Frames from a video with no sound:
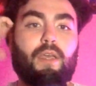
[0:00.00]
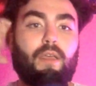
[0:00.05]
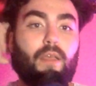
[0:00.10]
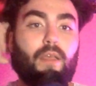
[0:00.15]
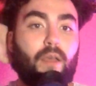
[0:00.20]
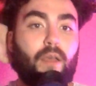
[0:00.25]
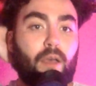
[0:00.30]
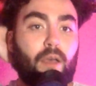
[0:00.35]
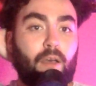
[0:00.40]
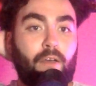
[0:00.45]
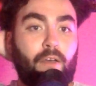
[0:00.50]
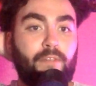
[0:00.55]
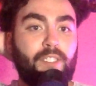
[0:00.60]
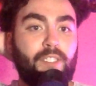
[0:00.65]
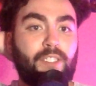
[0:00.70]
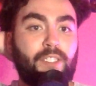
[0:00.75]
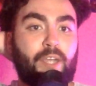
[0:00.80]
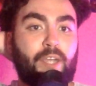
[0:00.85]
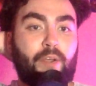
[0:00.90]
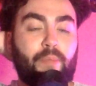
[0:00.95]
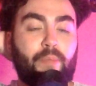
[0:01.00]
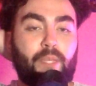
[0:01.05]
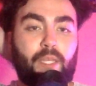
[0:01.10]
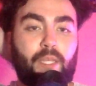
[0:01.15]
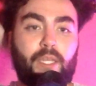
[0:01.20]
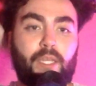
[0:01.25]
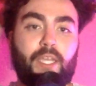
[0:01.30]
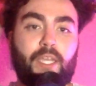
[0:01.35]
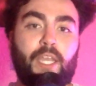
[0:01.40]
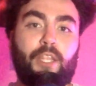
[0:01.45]
of
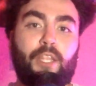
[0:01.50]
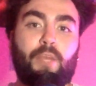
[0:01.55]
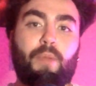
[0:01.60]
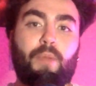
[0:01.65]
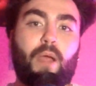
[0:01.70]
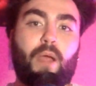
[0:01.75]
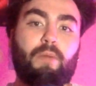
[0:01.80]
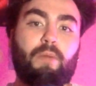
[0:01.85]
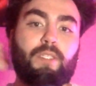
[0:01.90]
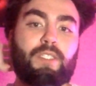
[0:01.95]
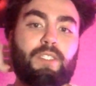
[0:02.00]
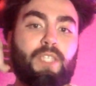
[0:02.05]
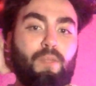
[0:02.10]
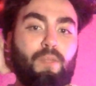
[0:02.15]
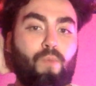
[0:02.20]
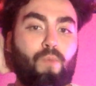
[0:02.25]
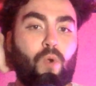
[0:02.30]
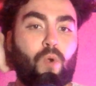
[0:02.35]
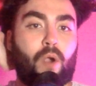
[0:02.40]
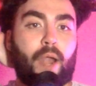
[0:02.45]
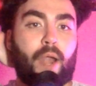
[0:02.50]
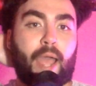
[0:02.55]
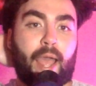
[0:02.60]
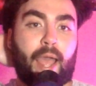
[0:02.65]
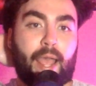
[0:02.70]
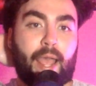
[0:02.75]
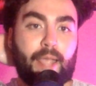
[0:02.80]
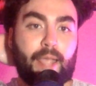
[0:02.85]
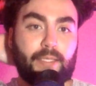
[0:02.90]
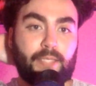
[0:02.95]
desirability, and they're probably seen more
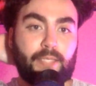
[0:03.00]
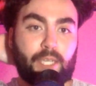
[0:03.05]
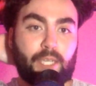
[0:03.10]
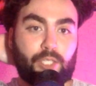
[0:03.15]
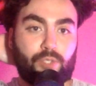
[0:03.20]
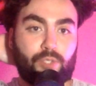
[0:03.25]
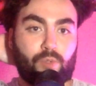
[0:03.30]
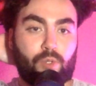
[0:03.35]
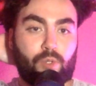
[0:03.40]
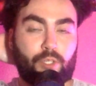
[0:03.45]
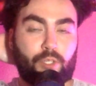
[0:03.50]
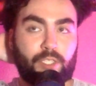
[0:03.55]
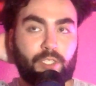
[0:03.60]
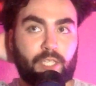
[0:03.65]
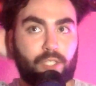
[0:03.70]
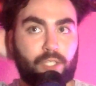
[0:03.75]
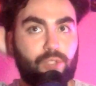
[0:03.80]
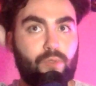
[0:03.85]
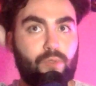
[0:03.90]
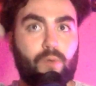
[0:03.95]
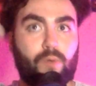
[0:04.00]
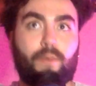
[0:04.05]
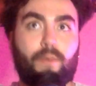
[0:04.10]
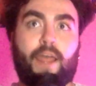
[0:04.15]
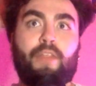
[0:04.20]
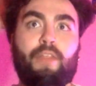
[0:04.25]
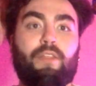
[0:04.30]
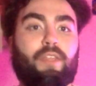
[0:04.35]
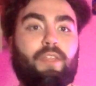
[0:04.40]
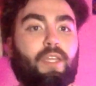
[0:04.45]
as sexual or sensual
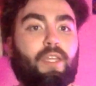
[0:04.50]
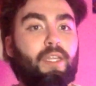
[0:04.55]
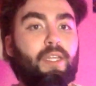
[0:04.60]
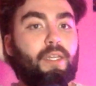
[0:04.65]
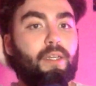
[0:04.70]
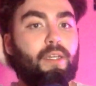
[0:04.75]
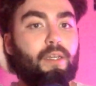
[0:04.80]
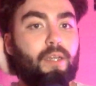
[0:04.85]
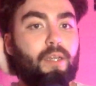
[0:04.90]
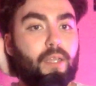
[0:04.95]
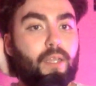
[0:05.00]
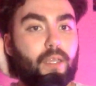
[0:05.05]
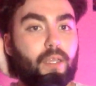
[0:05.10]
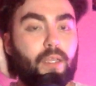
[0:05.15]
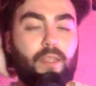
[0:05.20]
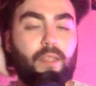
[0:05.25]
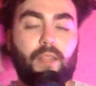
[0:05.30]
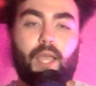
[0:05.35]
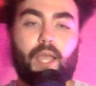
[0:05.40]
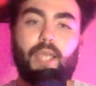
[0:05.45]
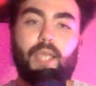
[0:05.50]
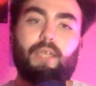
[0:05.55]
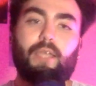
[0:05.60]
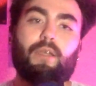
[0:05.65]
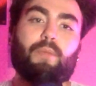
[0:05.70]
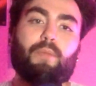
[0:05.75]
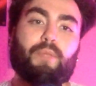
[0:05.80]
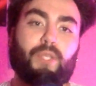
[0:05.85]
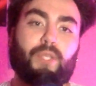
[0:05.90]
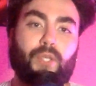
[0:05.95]
rather than
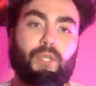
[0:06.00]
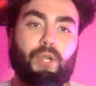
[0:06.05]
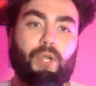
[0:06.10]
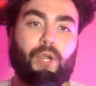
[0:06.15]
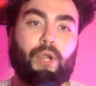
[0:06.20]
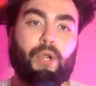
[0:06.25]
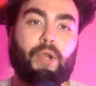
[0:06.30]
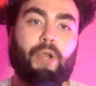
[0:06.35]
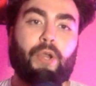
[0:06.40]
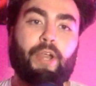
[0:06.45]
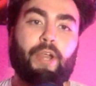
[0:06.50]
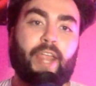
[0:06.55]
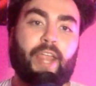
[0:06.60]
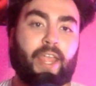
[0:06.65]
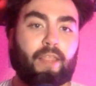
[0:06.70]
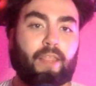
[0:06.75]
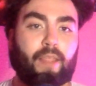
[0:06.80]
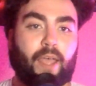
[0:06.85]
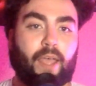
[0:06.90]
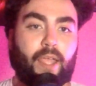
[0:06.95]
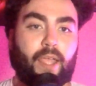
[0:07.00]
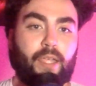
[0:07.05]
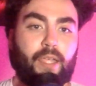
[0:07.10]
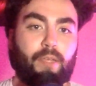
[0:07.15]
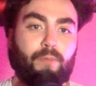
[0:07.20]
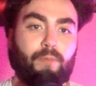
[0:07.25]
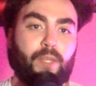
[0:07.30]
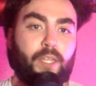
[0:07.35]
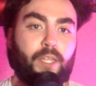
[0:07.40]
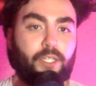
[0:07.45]
like pure and like
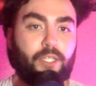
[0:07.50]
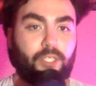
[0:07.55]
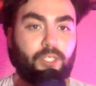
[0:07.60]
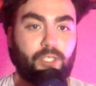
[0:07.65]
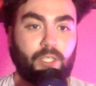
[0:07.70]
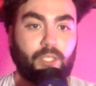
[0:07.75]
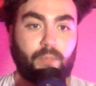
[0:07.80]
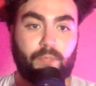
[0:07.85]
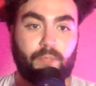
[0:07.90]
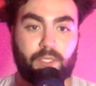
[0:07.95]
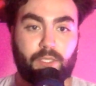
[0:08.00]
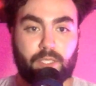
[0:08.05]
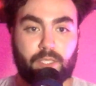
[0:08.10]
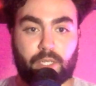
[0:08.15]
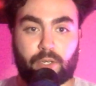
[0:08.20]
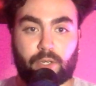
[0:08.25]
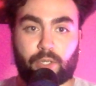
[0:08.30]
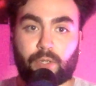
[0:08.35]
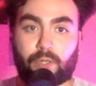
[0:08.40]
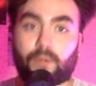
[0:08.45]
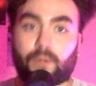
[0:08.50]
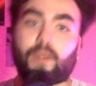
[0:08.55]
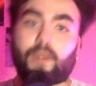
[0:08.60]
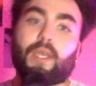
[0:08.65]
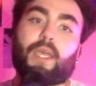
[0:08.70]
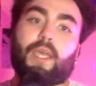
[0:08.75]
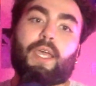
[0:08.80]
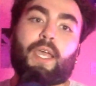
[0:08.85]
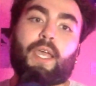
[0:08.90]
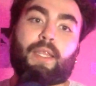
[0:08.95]
relationship material.
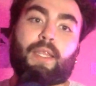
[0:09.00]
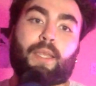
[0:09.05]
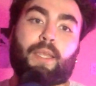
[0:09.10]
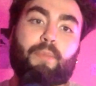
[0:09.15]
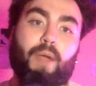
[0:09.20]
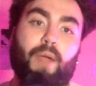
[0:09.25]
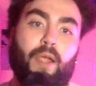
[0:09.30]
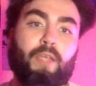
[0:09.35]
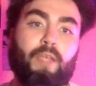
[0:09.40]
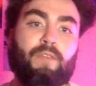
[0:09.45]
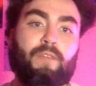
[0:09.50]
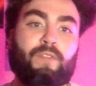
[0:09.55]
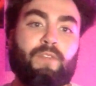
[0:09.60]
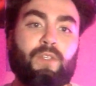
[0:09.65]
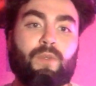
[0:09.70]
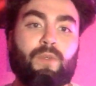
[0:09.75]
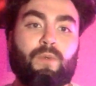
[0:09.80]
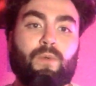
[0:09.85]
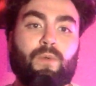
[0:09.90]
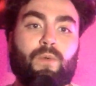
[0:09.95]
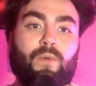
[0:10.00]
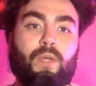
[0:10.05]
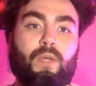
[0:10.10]
And they probably view